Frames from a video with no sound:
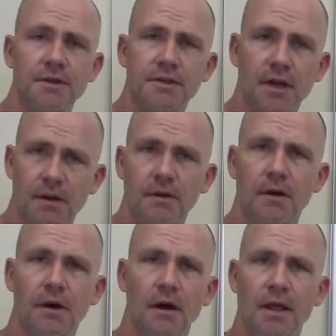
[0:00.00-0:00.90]
just like
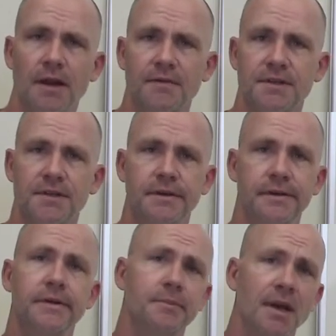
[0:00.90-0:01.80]
a lot of us
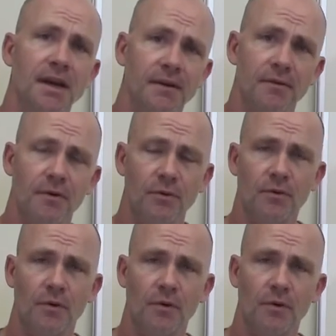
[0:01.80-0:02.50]
do many different